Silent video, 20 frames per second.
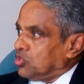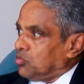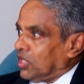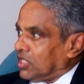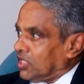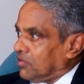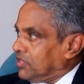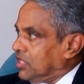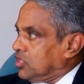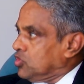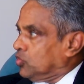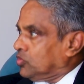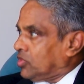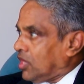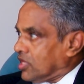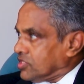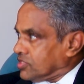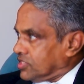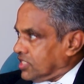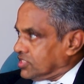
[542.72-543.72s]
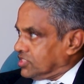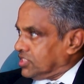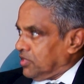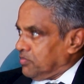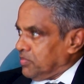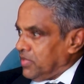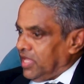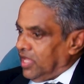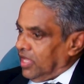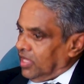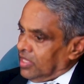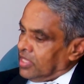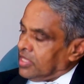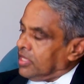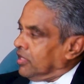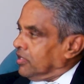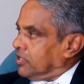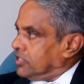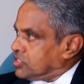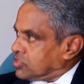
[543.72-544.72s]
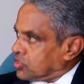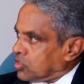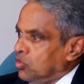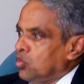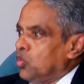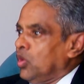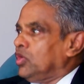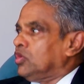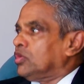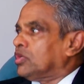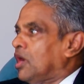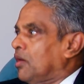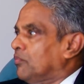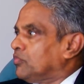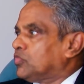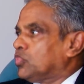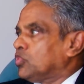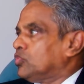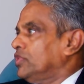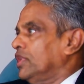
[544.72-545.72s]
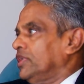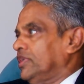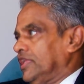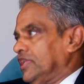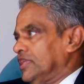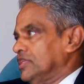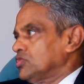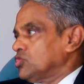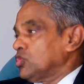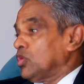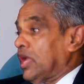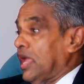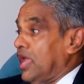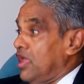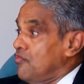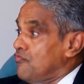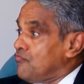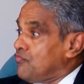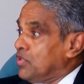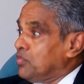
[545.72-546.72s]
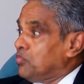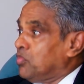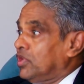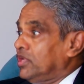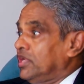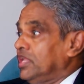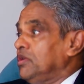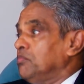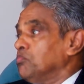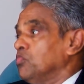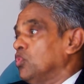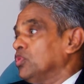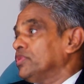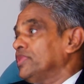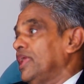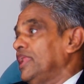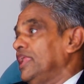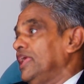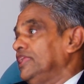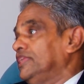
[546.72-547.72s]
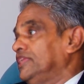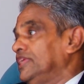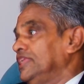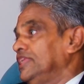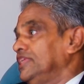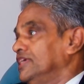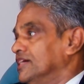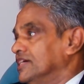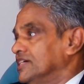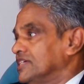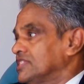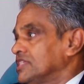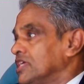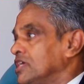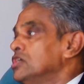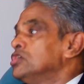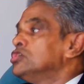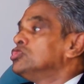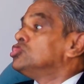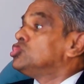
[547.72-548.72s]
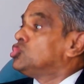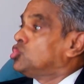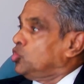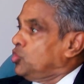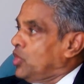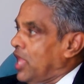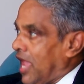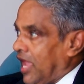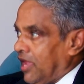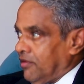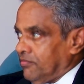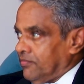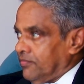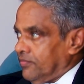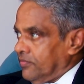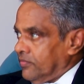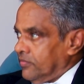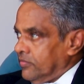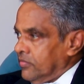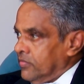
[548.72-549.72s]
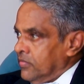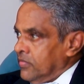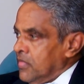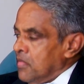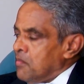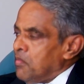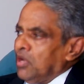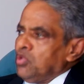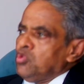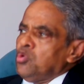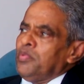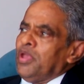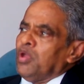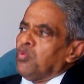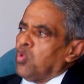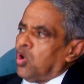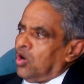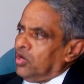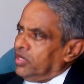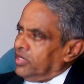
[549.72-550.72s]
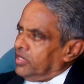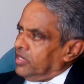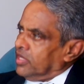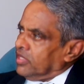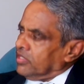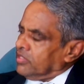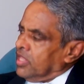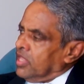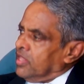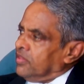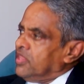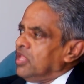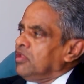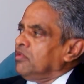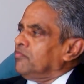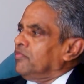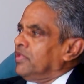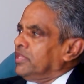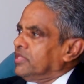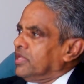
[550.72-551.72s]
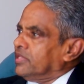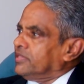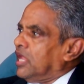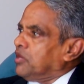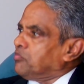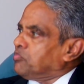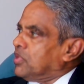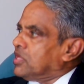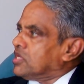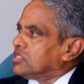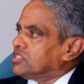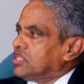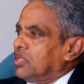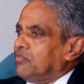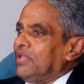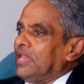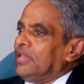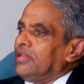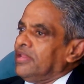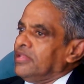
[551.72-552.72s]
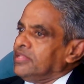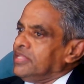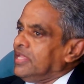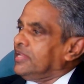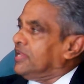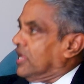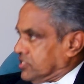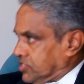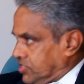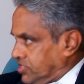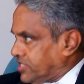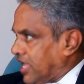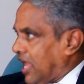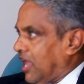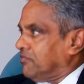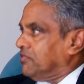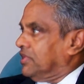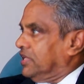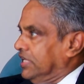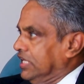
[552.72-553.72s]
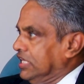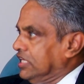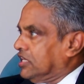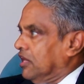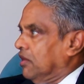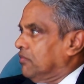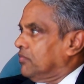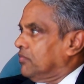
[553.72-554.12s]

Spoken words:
whatever the you transaction made, is going to come to that. So everybody more than 18 years should have. But you may wonder, then whether that person, then he doesn't have an income.